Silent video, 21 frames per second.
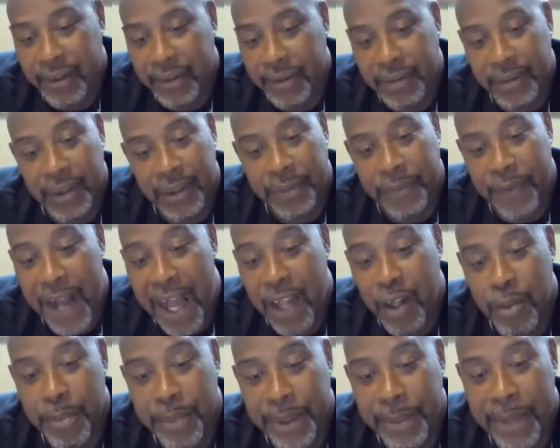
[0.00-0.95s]
just
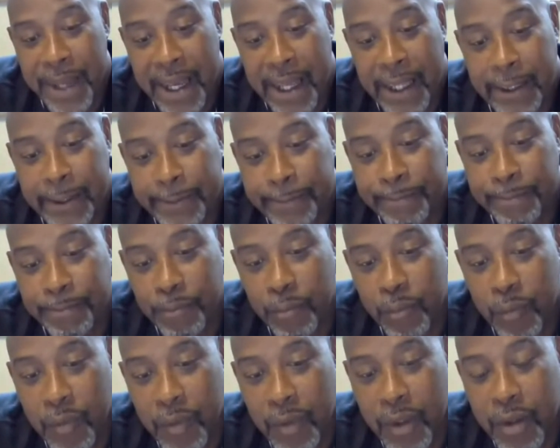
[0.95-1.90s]
follow me, man.
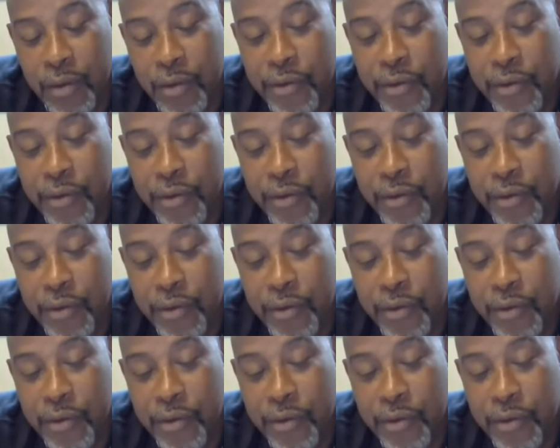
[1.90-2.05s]
You